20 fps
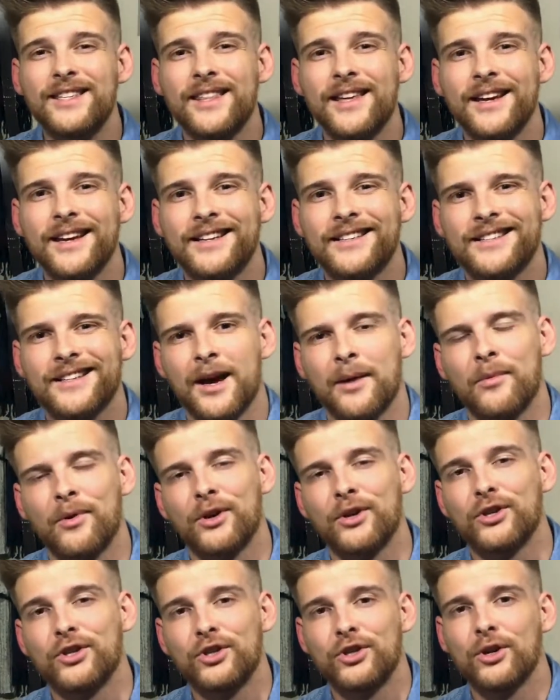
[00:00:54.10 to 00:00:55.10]
things I'm going
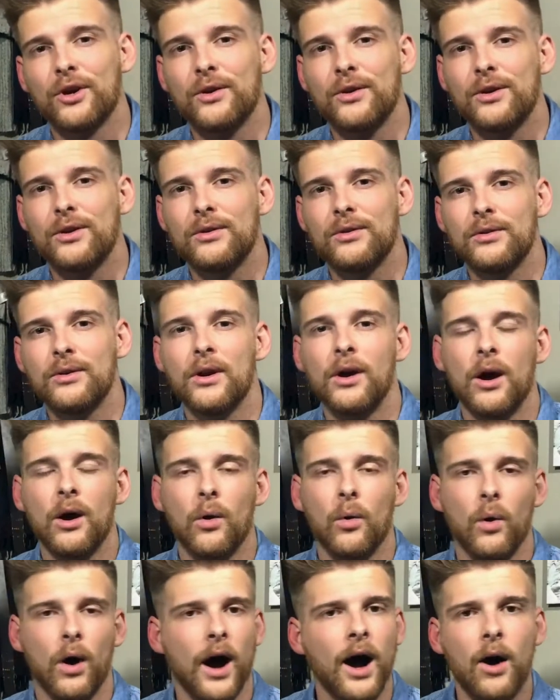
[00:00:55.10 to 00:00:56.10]
to show you
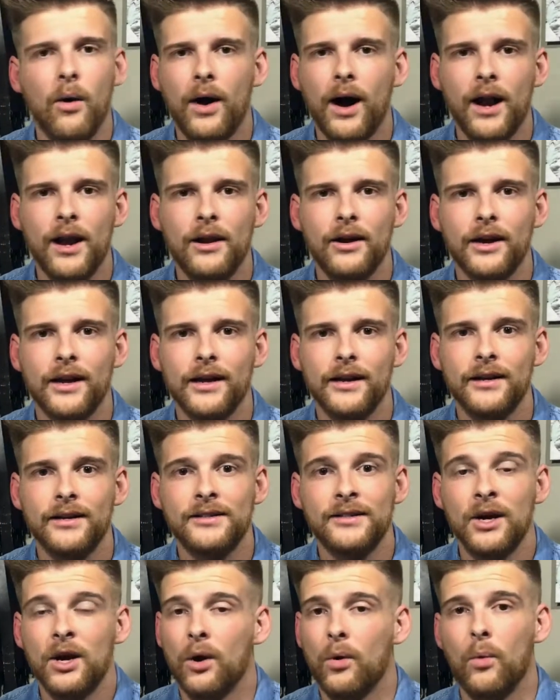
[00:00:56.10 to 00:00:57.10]
how I look at it,
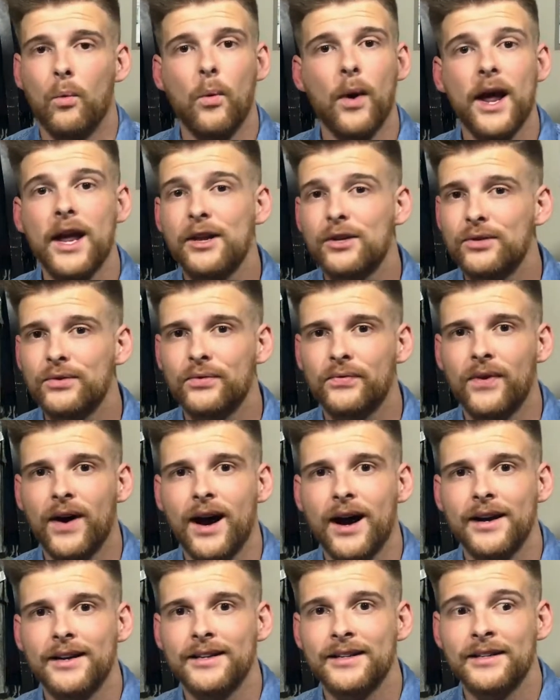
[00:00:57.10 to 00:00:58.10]
where to
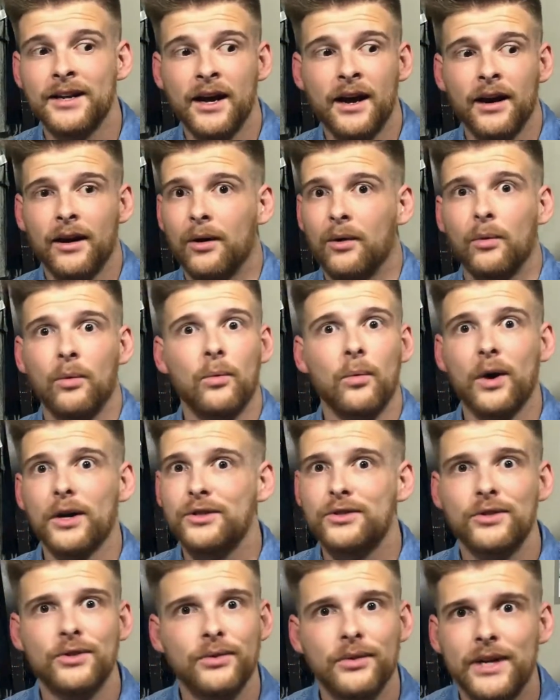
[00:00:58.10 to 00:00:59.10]
find it, what
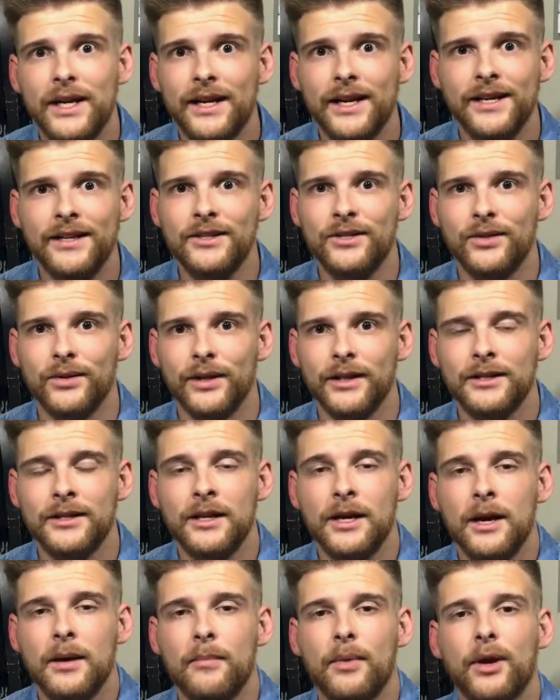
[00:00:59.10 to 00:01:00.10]
to read into it,
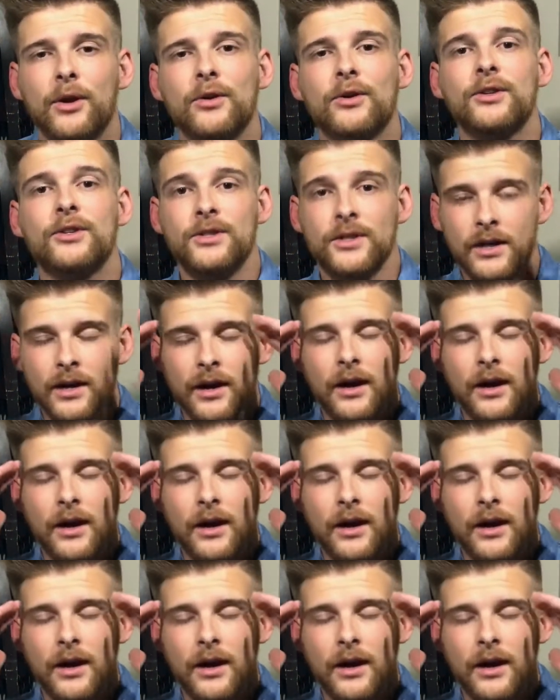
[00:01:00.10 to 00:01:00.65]
because